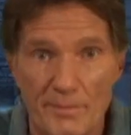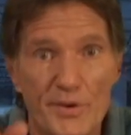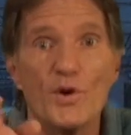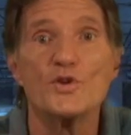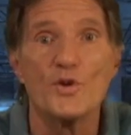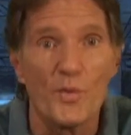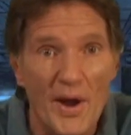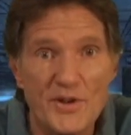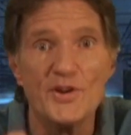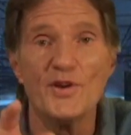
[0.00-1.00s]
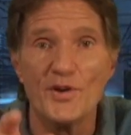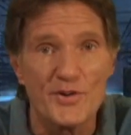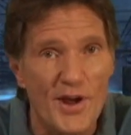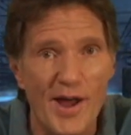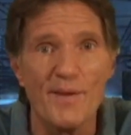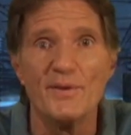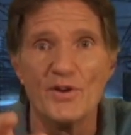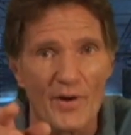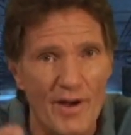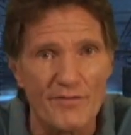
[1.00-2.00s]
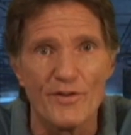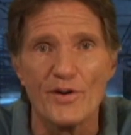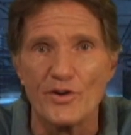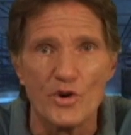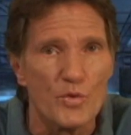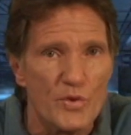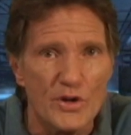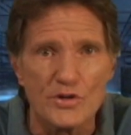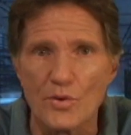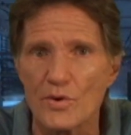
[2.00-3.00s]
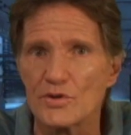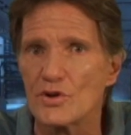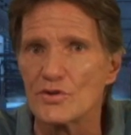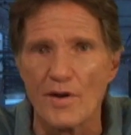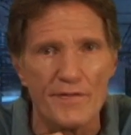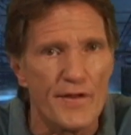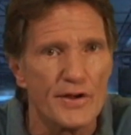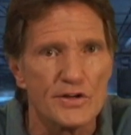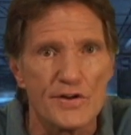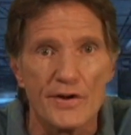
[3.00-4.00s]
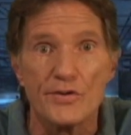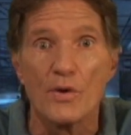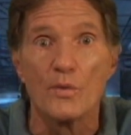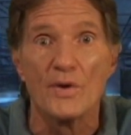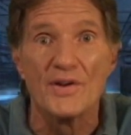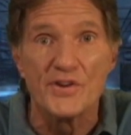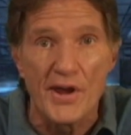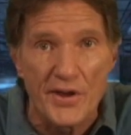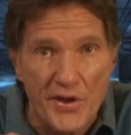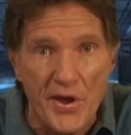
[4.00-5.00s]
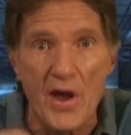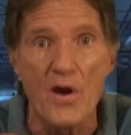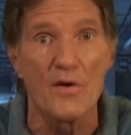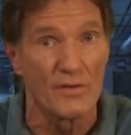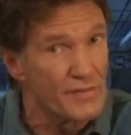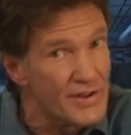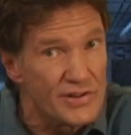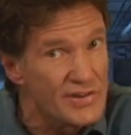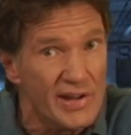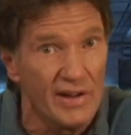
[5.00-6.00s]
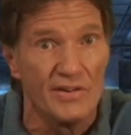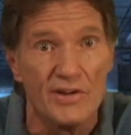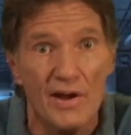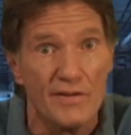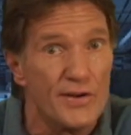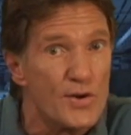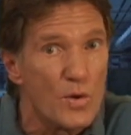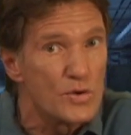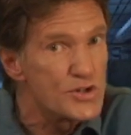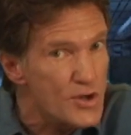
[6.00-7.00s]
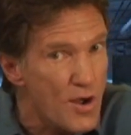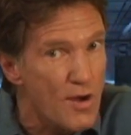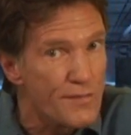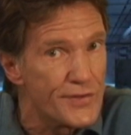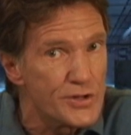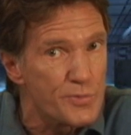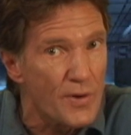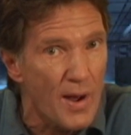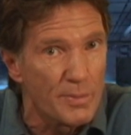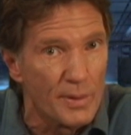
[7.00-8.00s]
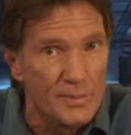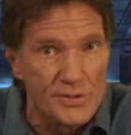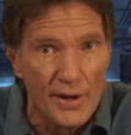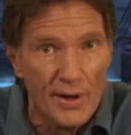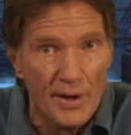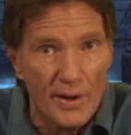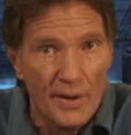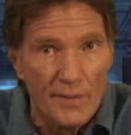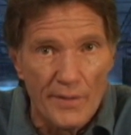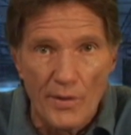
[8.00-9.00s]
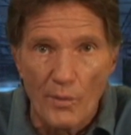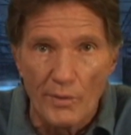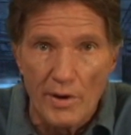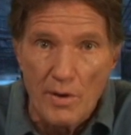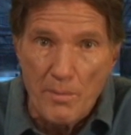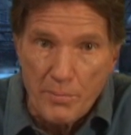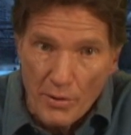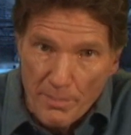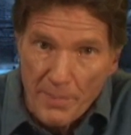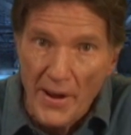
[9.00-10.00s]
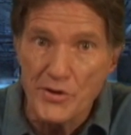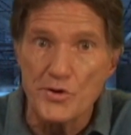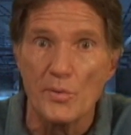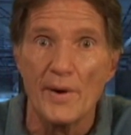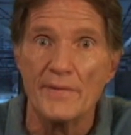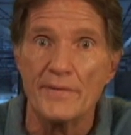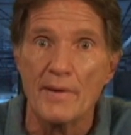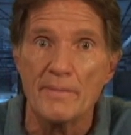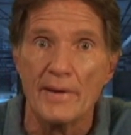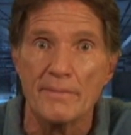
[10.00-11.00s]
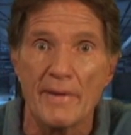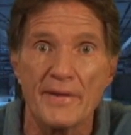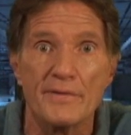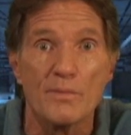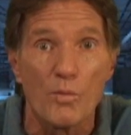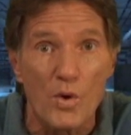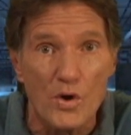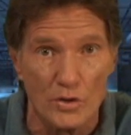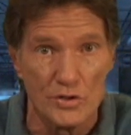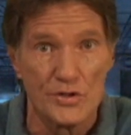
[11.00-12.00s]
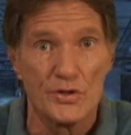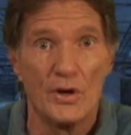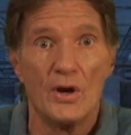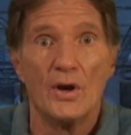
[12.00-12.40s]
Because you're wasting your time and your effort and your resources on things that don't take care of these needs, that don't solve these problems, that only perpetuate them and make them worse.